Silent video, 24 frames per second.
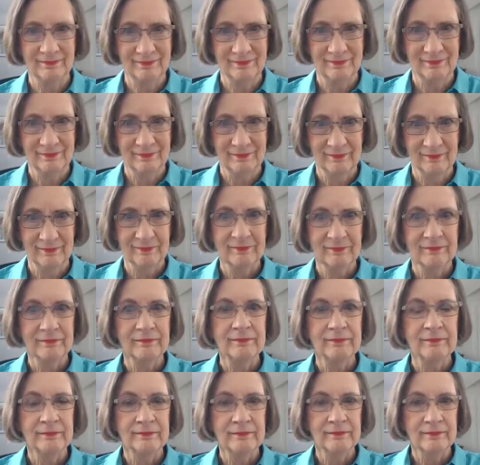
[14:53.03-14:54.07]

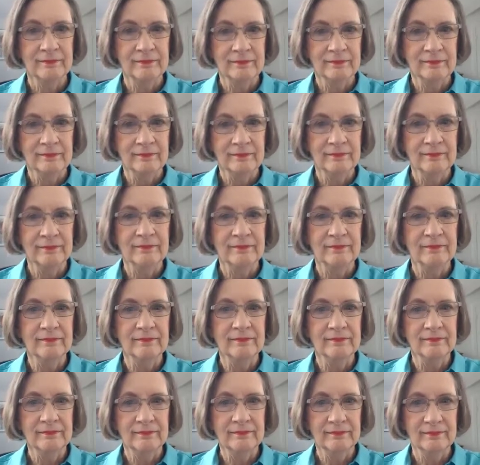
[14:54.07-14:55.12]

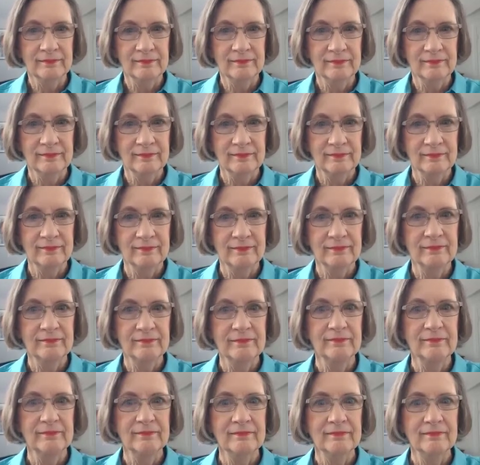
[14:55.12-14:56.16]

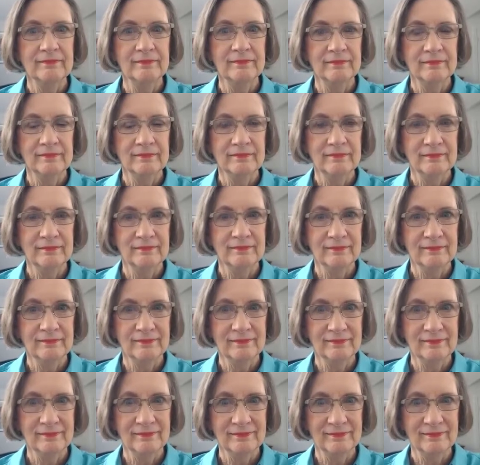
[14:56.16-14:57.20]

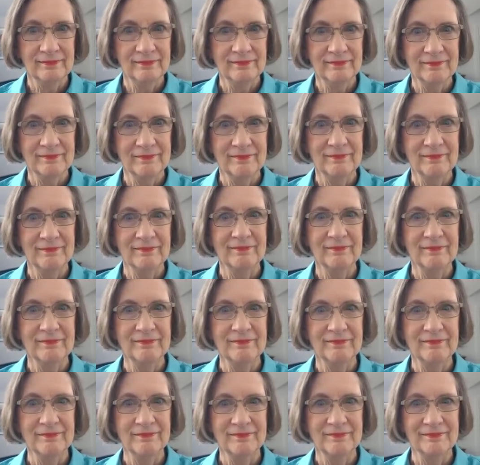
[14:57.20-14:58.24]

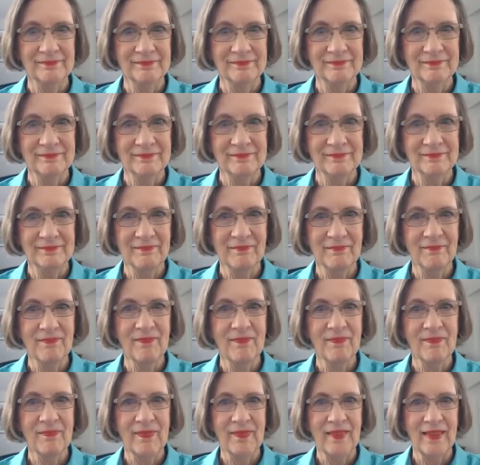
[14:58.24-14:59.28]

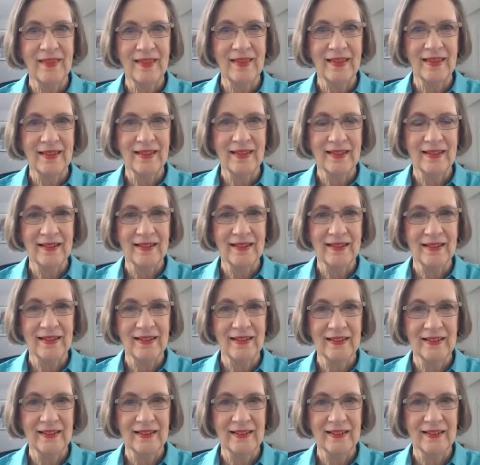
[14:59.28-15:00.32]

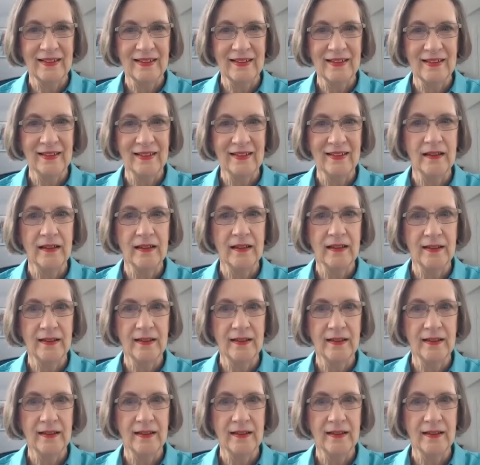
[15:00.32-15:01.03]
No words are spoken by the person on screen.